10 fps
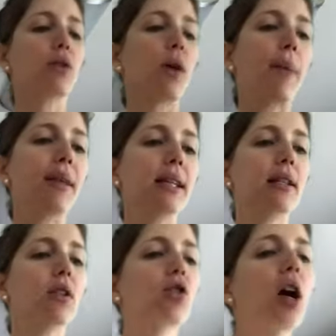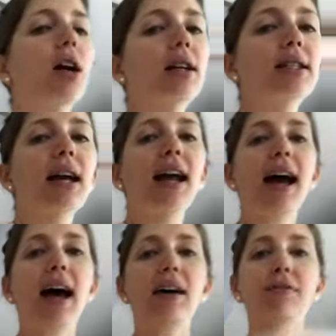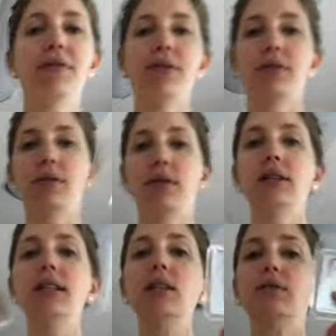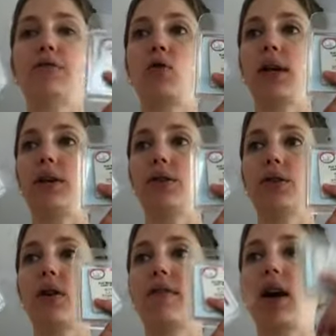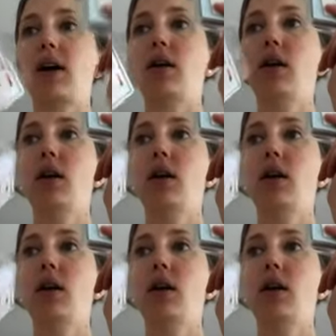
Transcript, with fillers: wrap these little chocolates, I have little foils. So I've got